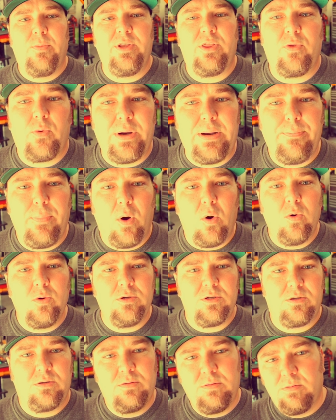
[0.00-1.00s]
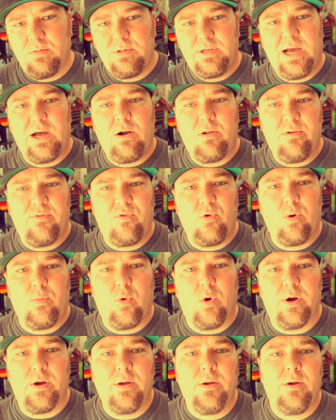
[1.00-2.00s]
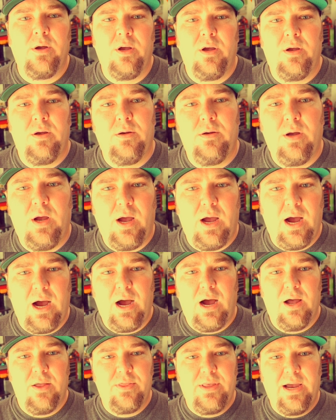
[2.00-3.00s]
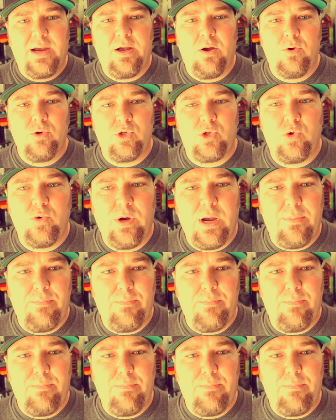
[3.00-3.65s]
be three bolts down on the floorboard. Uh, that goes to a